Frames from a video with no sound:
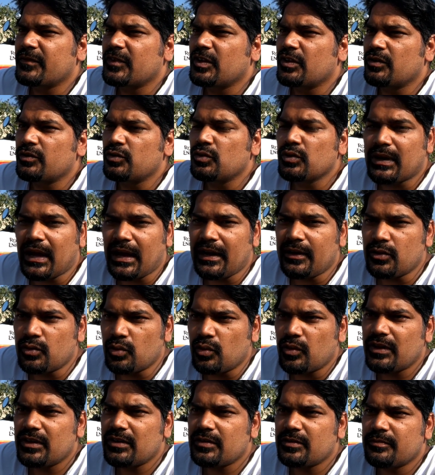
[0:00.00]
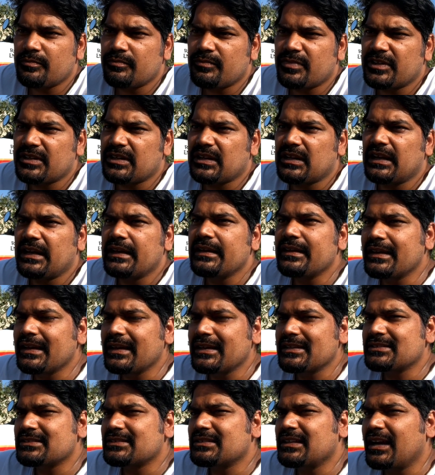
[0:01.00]
you can do it, but I
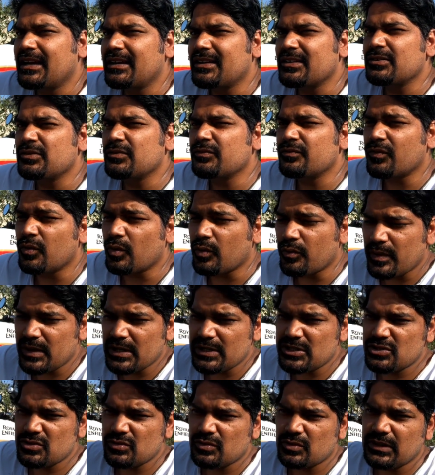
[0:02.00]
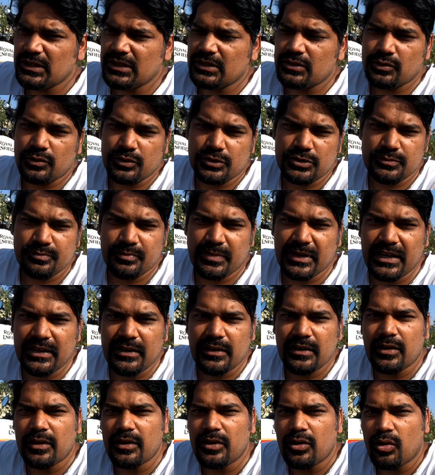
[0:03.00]
guess that for which you need to
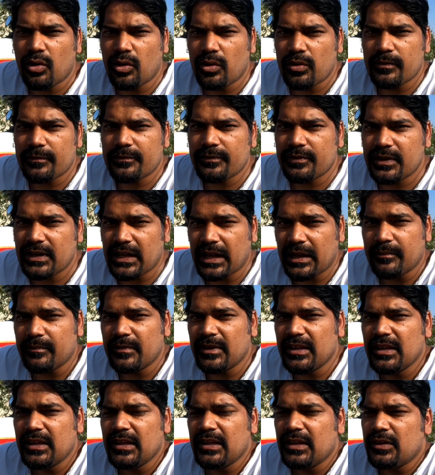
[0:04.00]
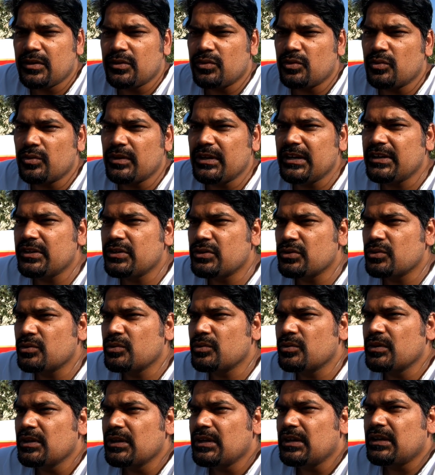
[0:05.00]
spend a lot of time. You need
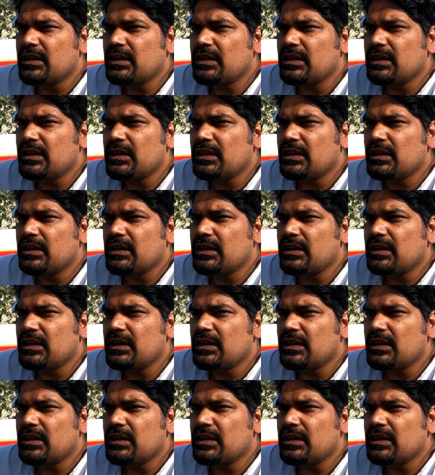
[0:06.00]
to